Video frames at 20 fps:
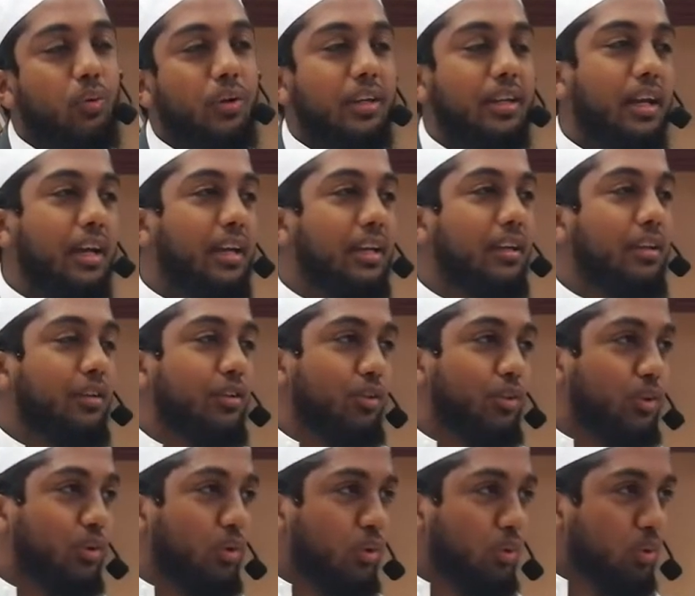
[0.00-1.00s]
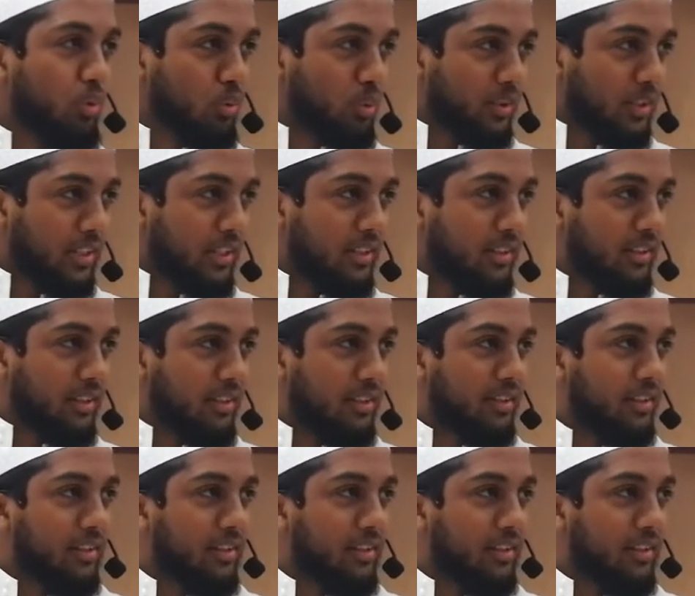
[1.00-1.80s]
when a dual word,